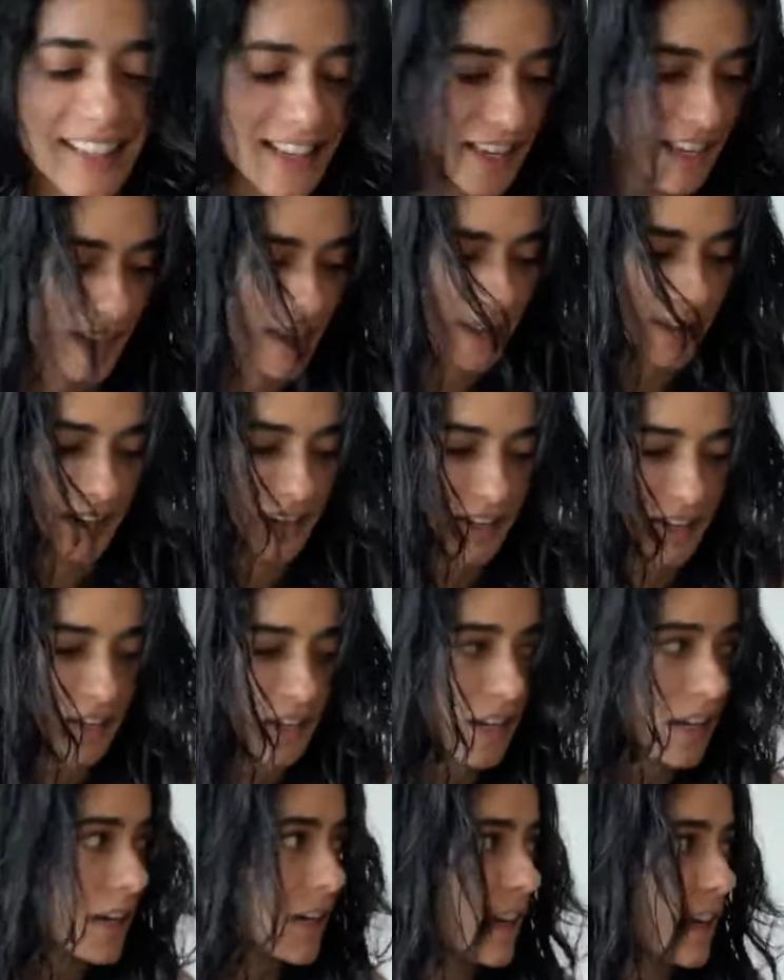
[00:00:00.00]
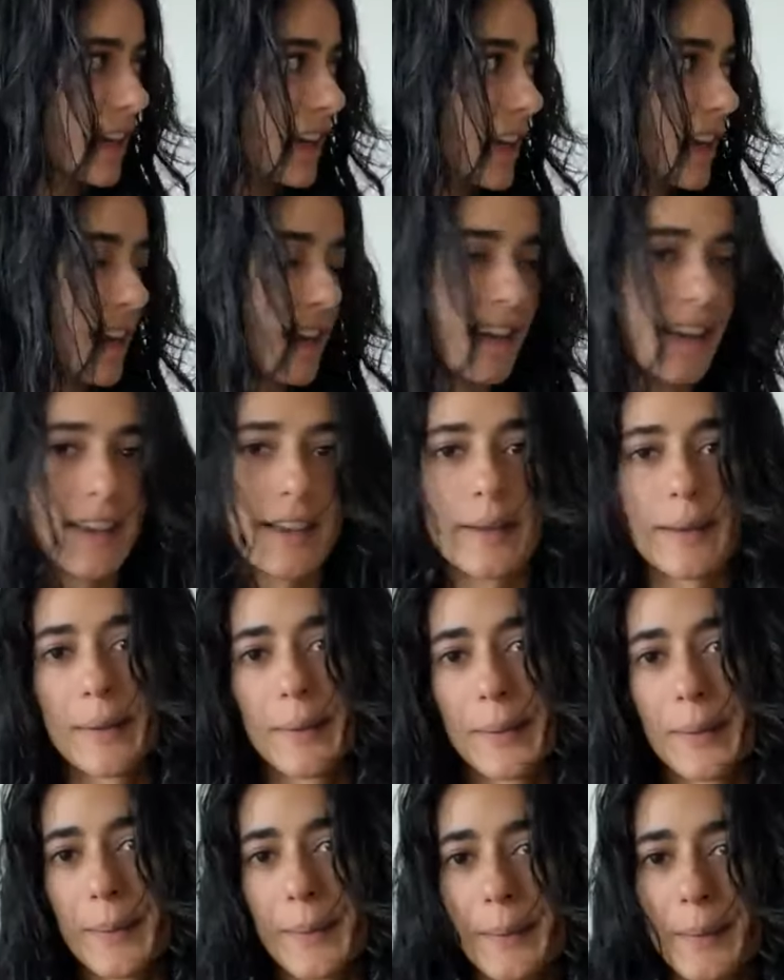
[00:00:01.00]

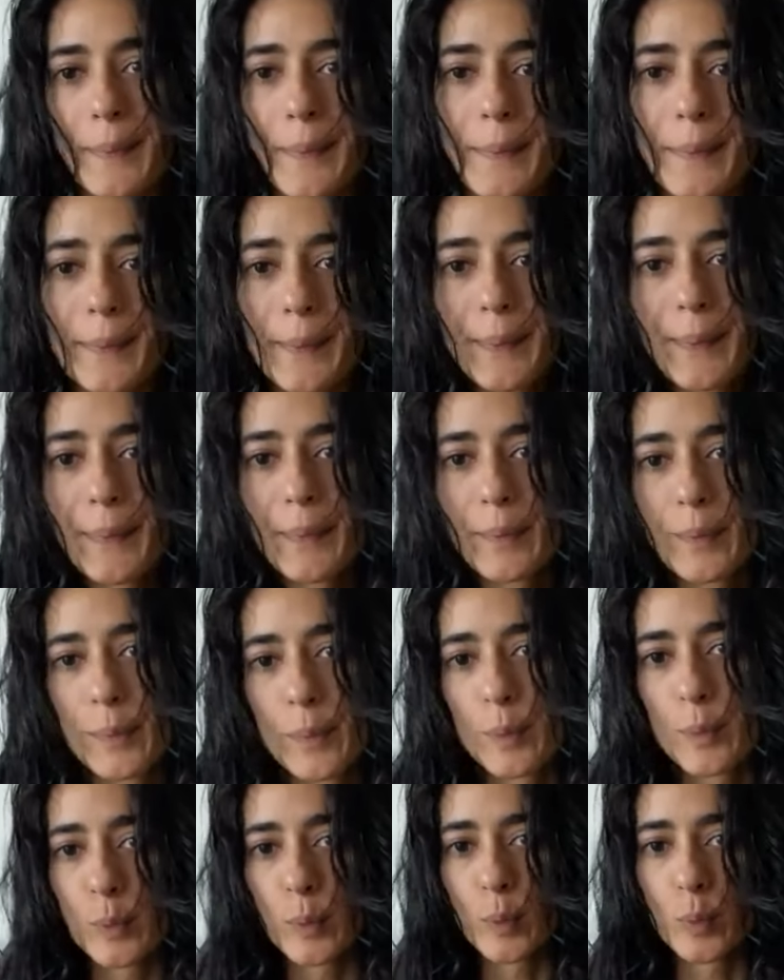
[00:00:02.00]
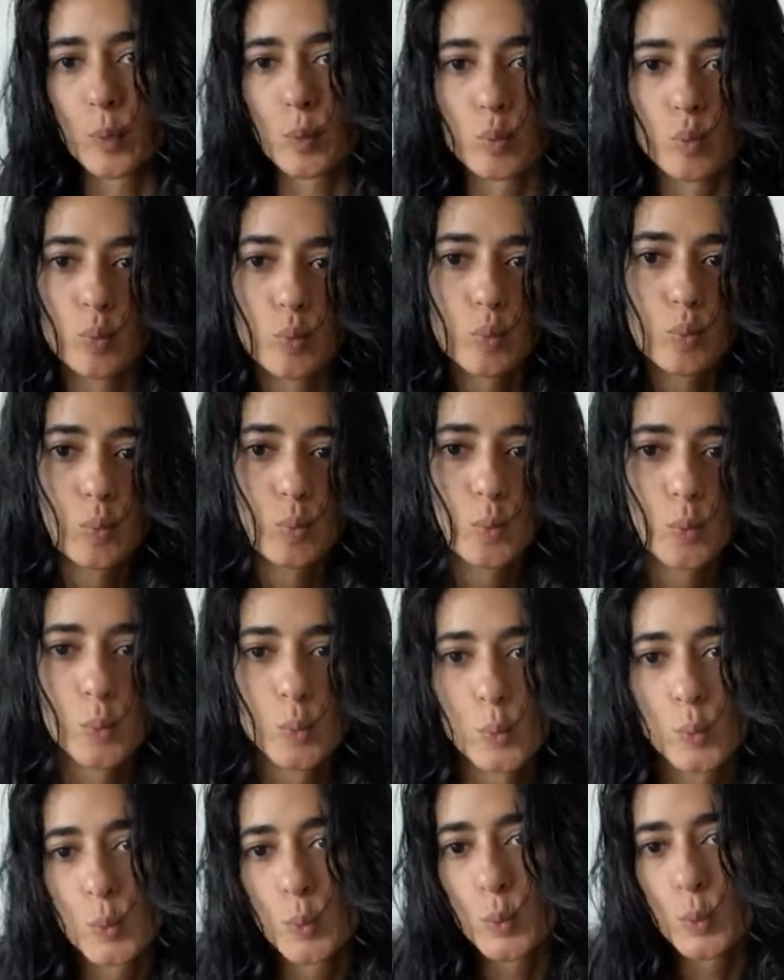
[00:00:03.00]

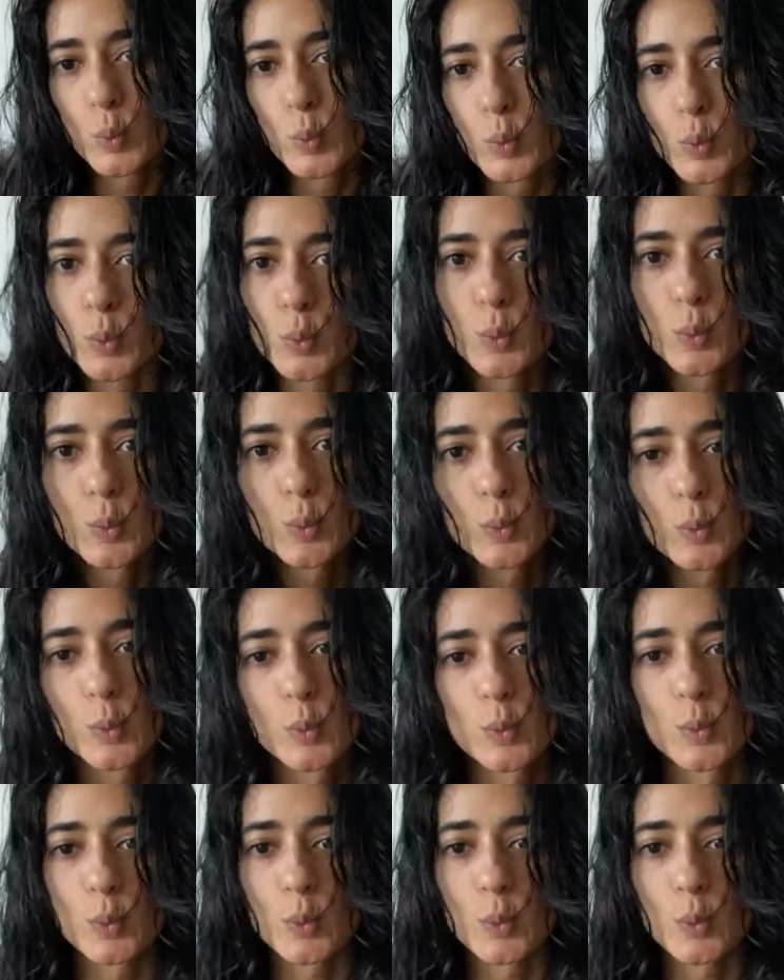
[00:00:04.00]
No one is speaking in this clip.